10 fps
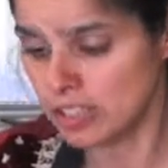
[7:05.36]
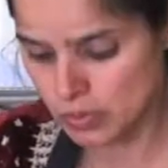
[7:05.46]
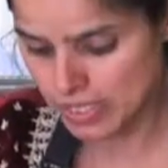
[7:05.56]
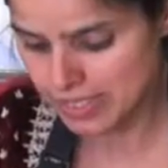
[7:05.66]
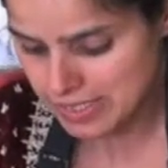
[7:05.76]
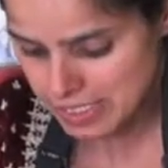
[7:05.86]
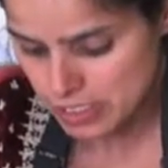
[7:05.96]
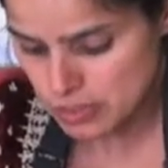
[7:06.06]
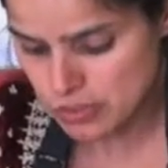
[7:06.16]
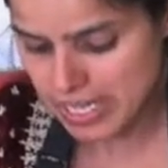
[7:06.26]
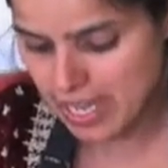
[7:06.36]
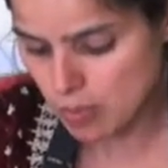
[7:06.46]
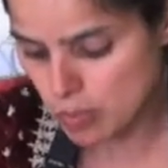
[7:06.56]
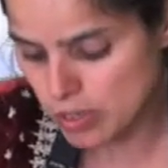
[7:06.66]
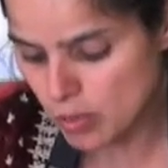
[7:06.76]
Okay, so now
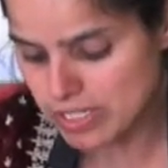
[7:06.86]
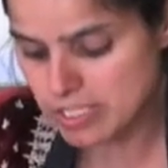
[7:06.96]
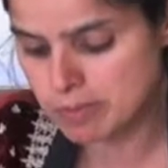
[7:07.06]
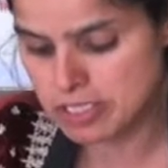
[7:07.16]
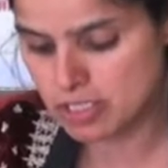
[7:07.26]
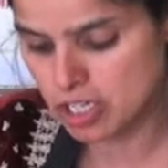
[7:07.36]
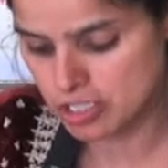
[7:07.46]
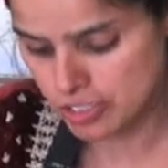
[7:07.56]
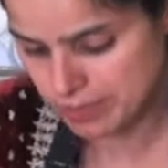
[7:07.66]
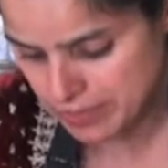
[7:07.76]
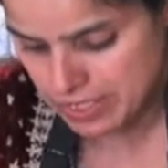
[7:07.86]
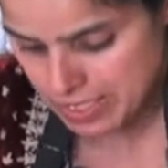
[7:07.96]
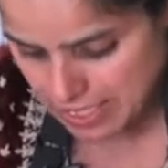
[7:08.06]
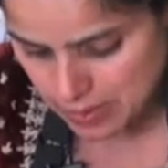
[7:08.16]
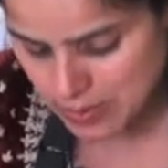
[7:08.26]
we're going to massage them.
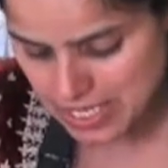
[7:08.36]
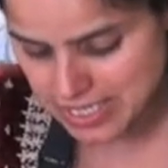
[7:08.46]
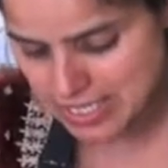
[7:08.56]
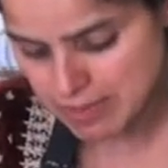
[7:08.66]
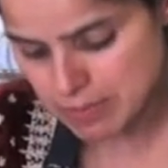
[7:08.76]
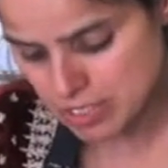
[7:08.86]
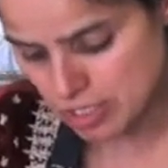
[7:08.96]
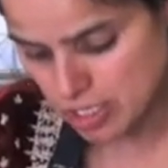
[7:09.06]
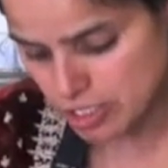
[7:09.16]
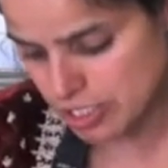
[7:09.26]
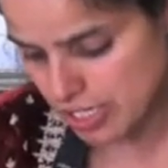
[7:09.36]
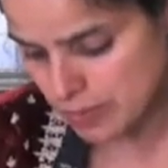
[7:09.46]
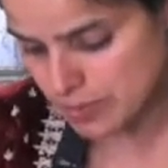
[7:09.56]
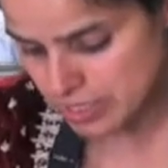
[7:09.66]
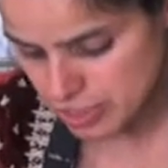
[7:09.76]
And when I say massage, I
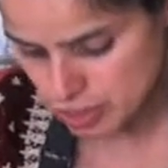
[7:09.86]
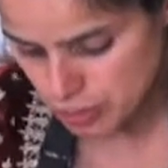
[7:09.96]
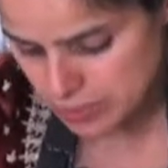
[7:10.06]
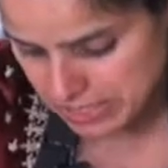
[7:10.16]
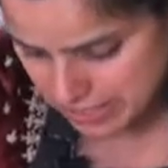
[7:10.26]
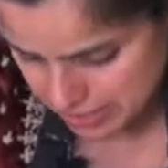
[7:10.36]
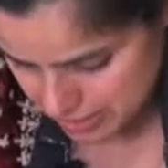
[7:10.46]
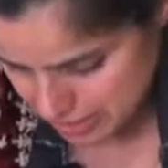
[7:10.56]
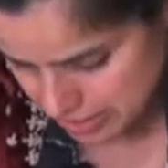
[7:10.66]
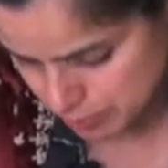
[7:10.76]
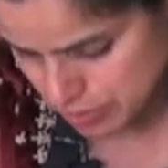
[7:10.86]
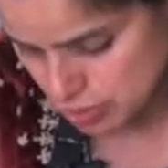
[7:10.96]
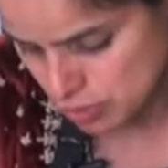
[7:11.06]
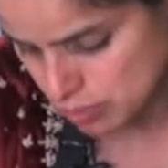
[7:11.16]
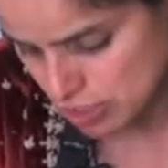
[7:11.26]
really do mean deep
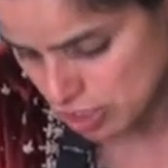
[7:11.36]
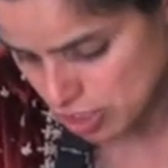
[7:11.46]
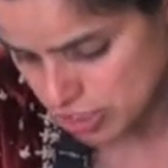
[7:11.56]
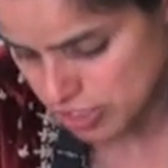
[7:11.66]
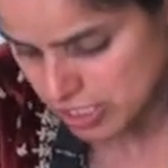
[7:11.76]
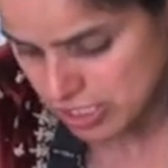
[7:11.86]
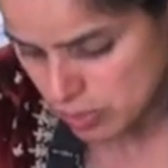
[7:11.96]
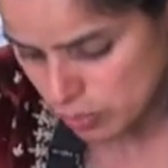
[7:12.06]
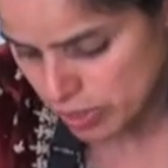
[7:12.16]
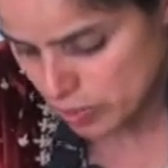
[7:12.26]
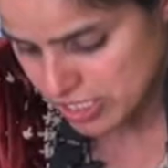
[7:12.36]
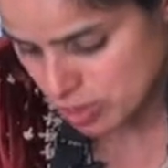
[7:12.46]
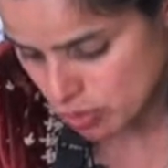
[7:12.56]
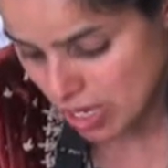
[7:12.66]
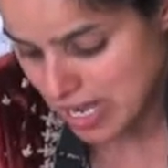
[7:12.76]
tissue massage. We're going
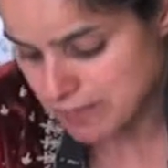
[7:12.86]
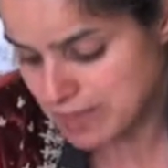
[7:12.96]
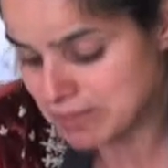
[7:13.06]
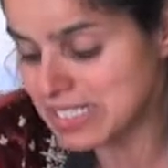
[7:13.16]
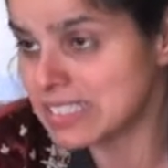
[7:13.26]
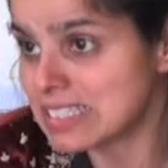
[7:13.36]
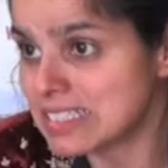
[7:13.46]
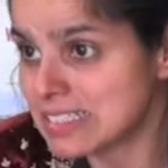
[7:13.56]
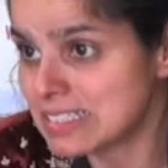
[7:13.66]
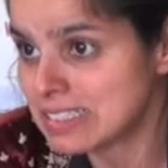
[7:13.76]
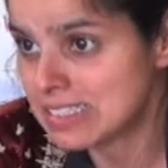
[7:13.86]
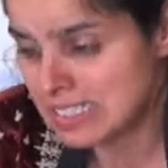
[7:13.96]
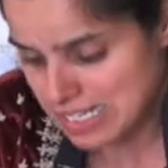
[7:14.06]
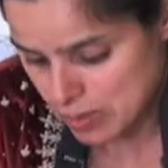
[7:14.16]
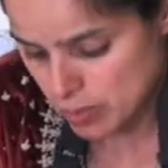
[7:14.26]
to grab them like this,
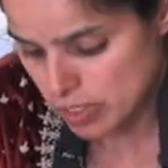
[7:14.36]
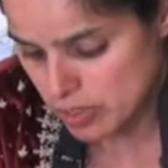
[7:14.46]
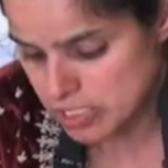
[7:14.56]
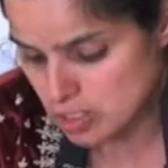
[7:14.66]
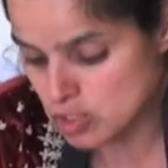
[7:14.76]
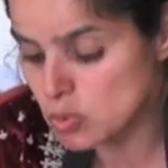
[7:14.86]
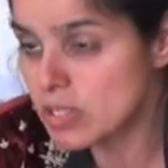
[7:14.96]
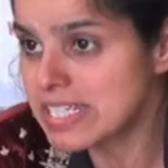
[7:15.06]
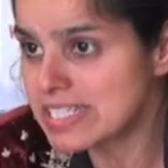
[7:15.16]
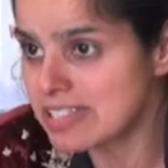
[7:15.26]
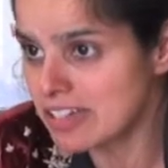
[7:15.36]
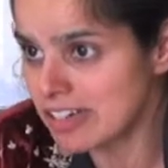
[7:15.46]
and we're going to squeeze in